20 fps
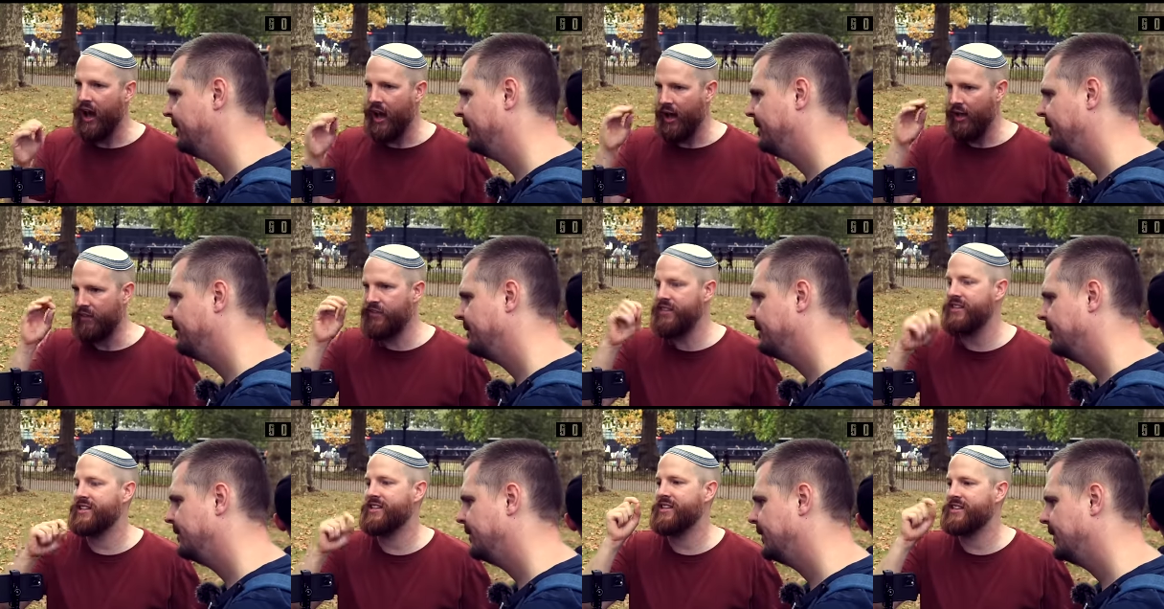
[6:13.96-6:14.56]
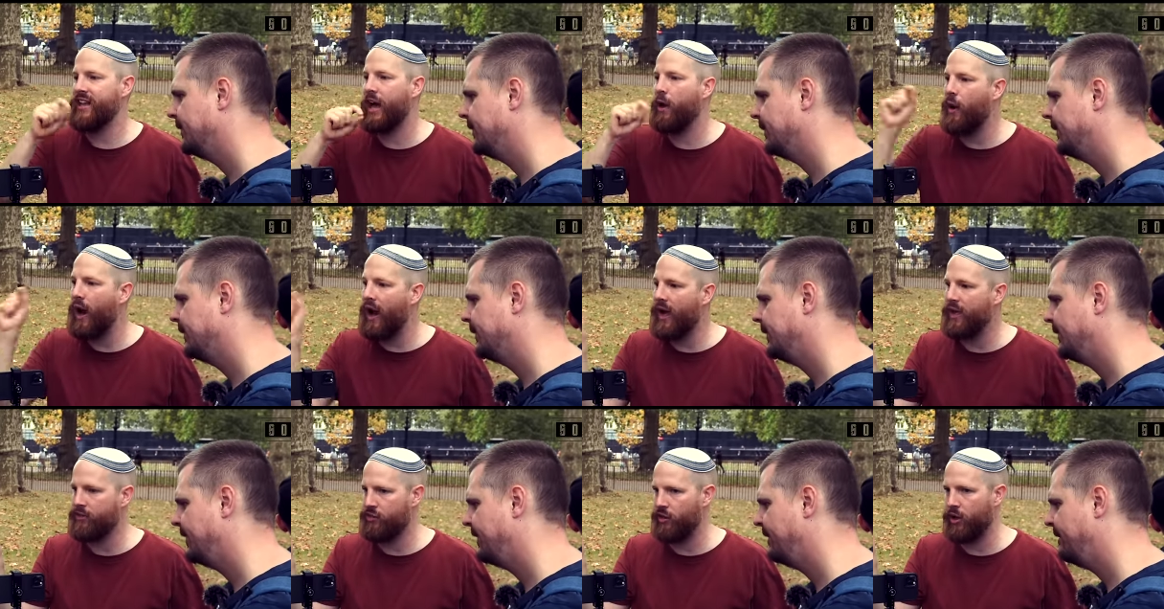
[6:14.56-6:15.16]
Speaker 1: and this is how I
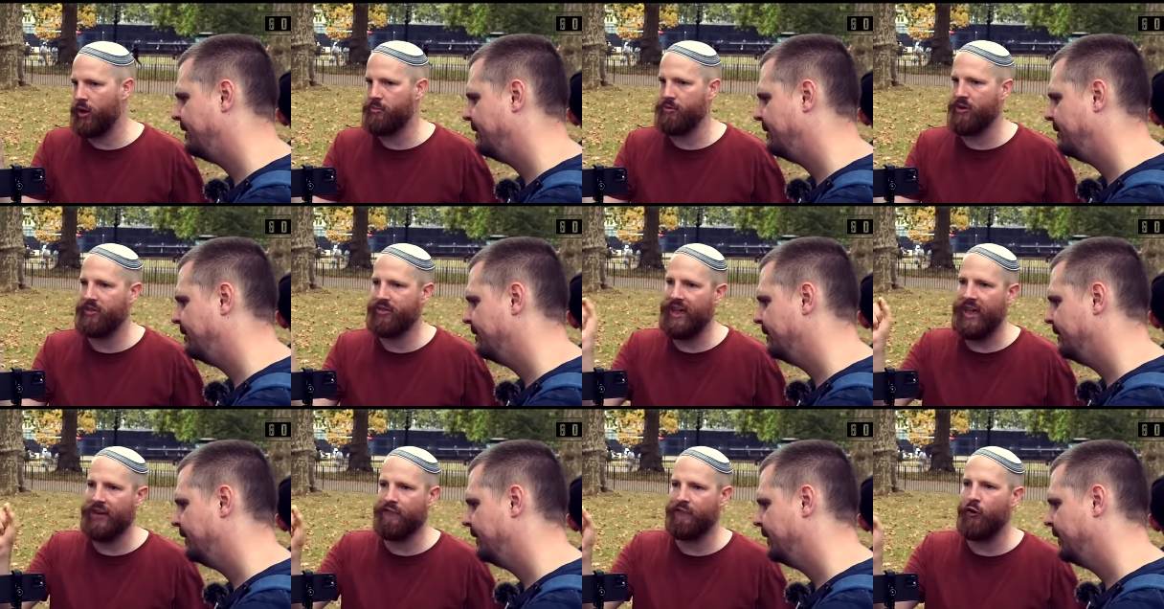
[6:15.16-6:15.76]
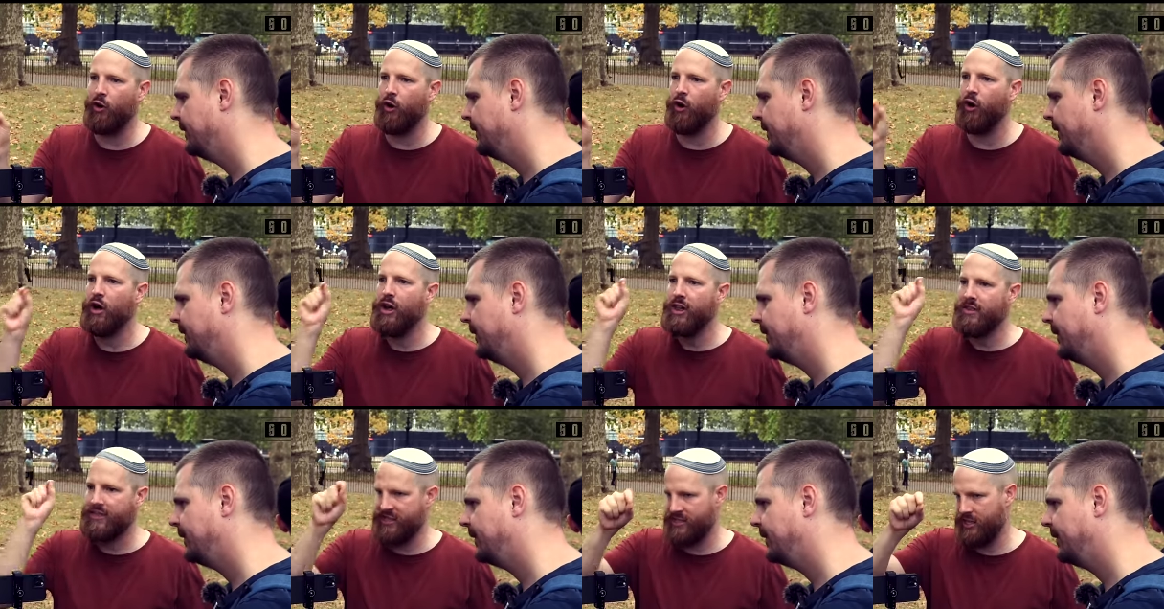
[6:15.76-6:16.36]
interpret. Therefore,
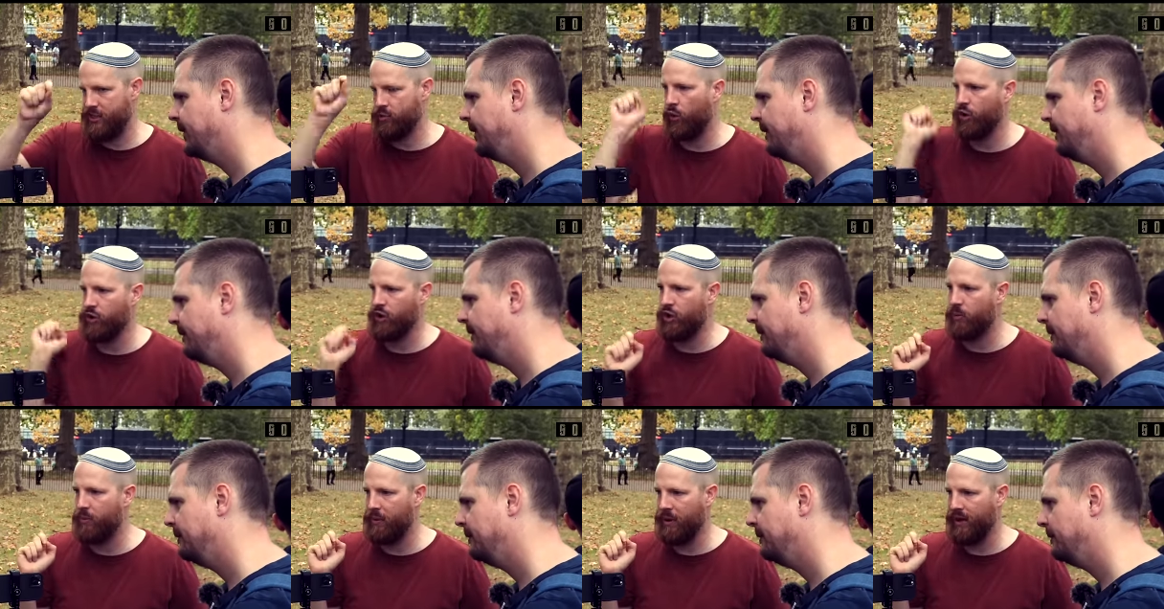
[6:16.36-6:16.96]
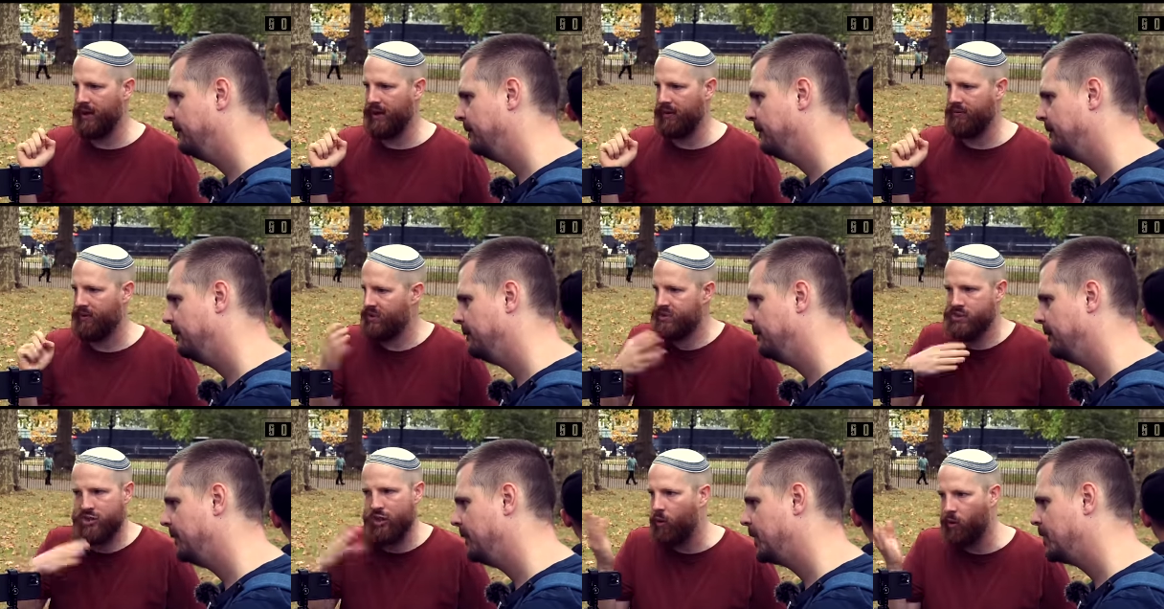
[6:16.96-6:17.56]
this is what you believe.
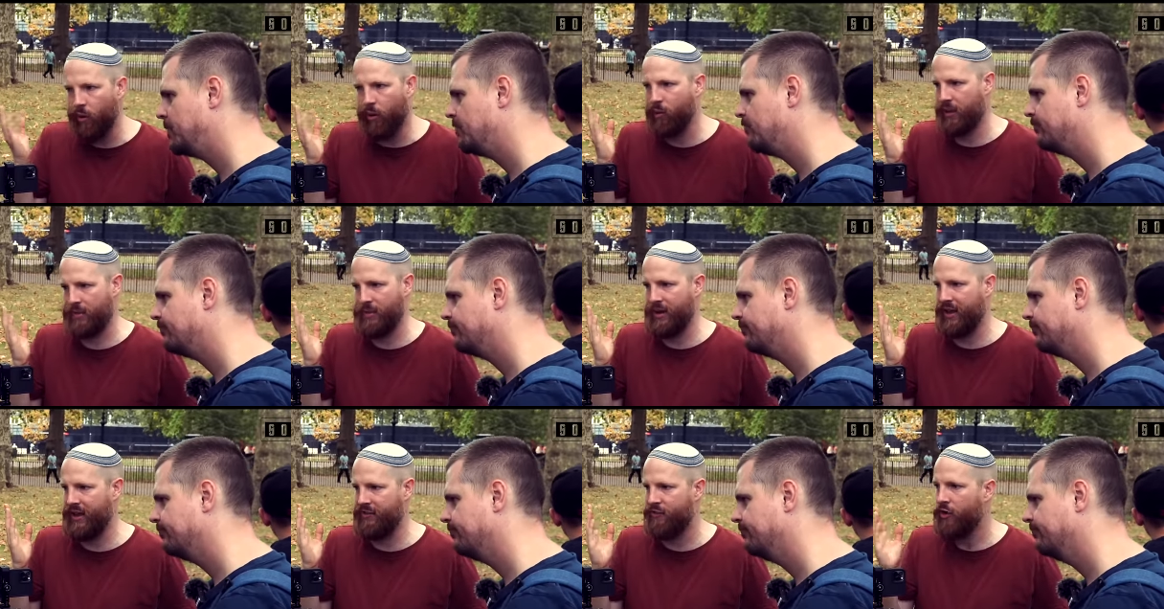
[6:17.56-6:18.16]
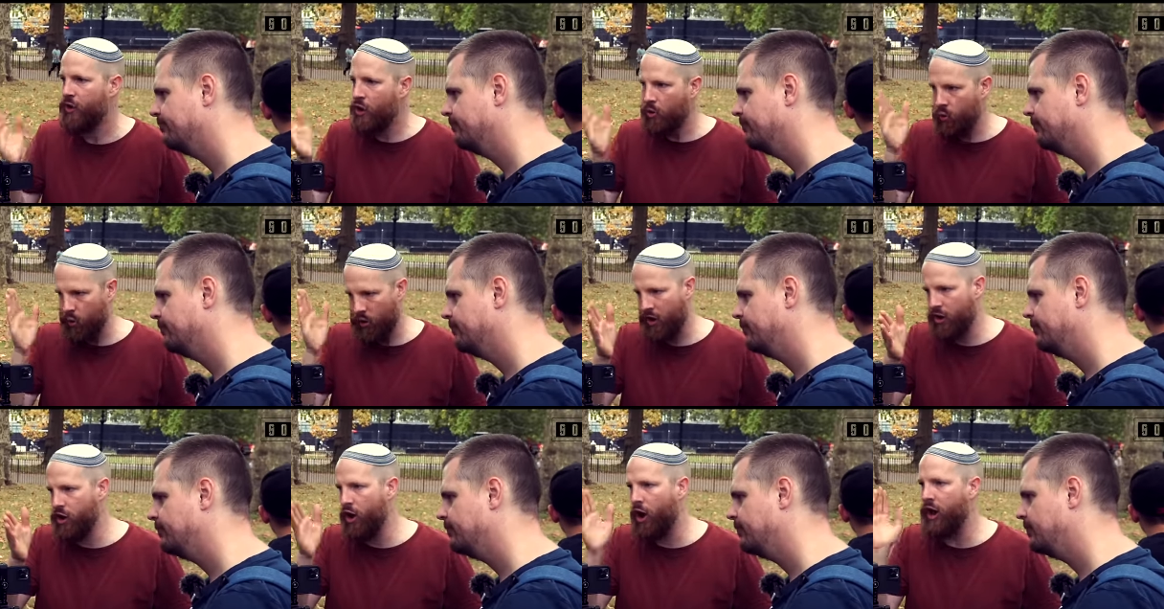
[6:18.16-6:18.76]
It's not what we believe.
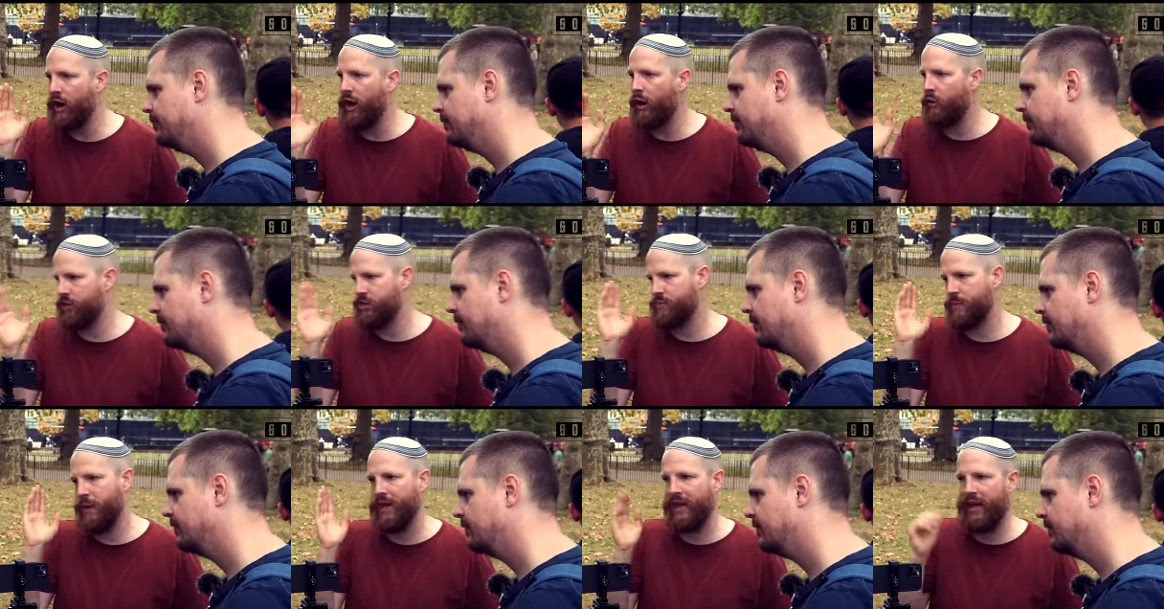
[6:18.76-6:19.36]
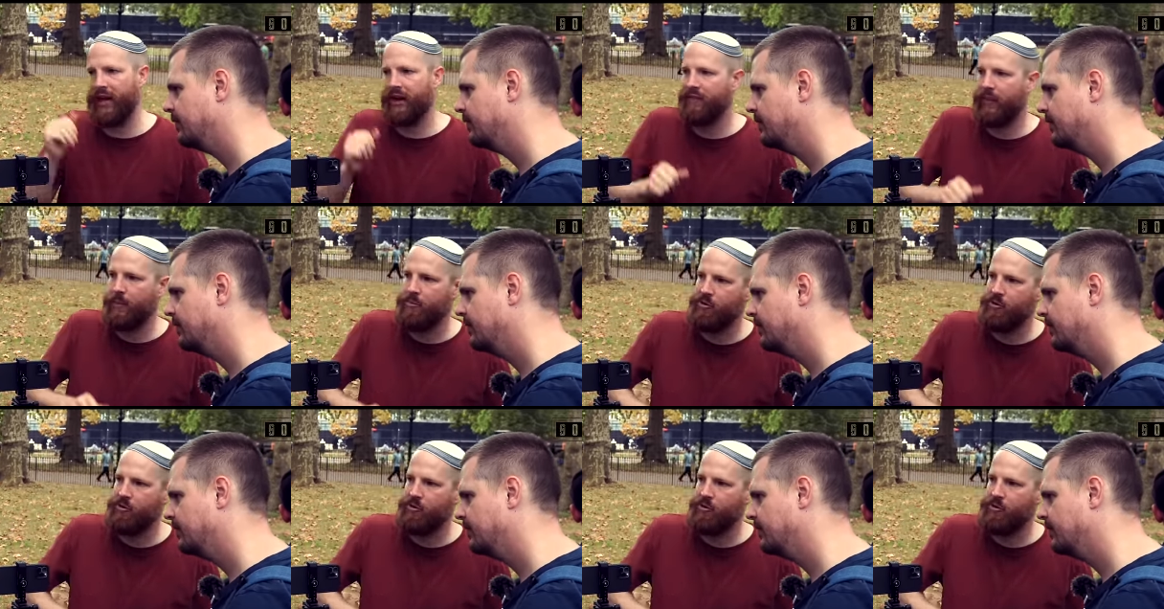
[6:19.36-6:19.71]
We are not allowed to speak ill of the